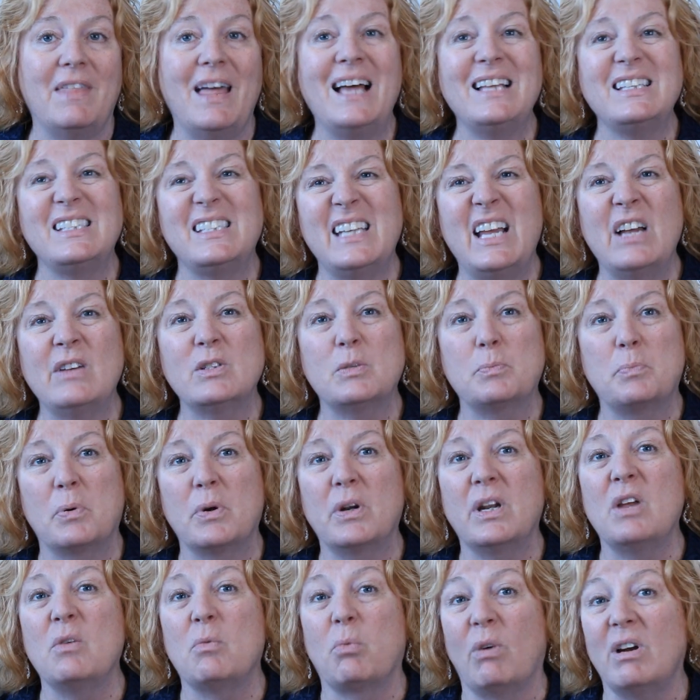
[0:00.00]
That sounds
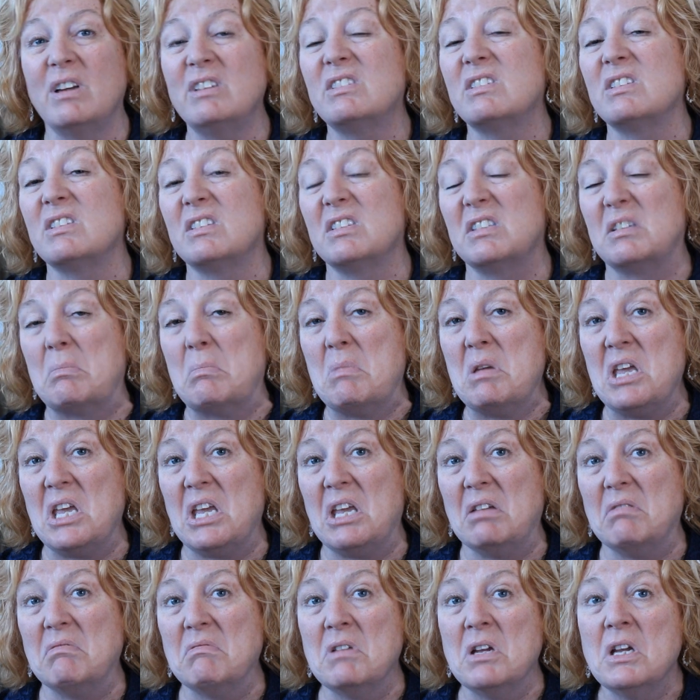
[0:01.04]
pretty racist to me.